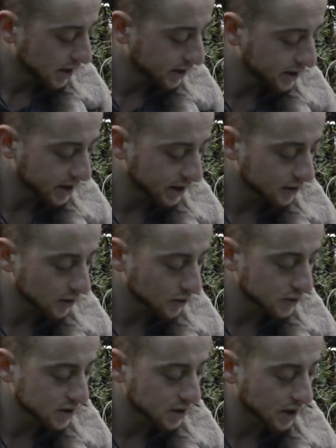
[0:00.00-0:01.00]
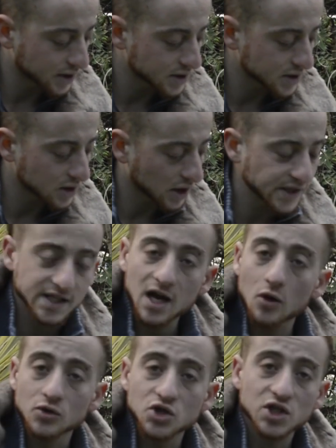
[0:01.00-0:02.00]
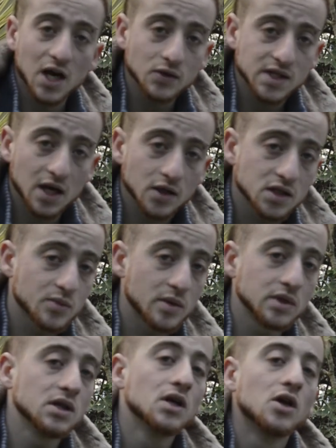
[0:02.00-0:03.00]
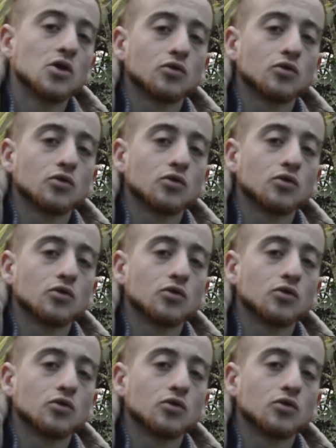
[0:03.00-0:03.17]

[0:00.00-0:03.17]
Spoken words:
and getting those designs out and shout outs, maybe